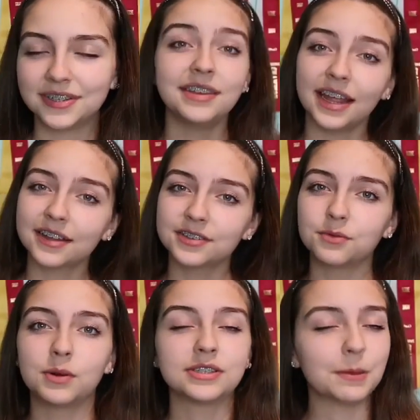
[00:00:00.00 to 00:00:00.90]
Next,
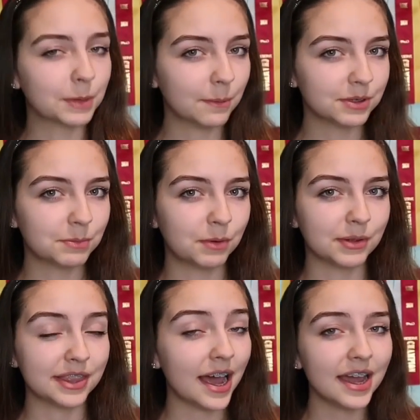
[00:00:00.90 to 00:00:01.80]
once I'm comfortable with
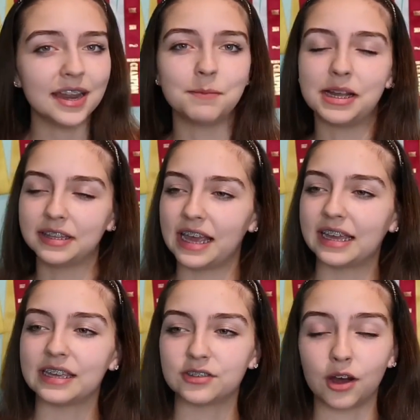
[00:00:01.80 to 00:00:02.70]
that and my leg
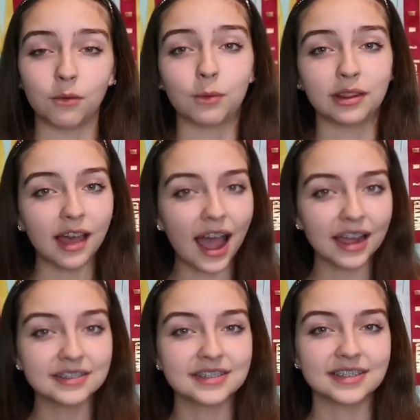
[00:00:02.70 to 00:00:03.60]
is all
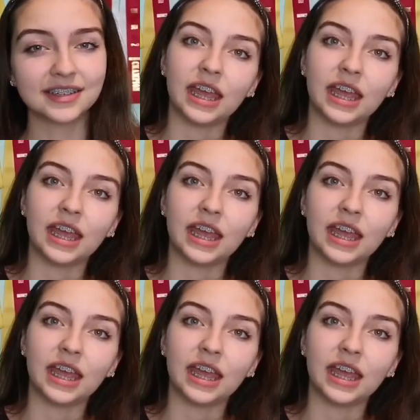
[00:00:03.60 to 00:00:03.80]
relaxed,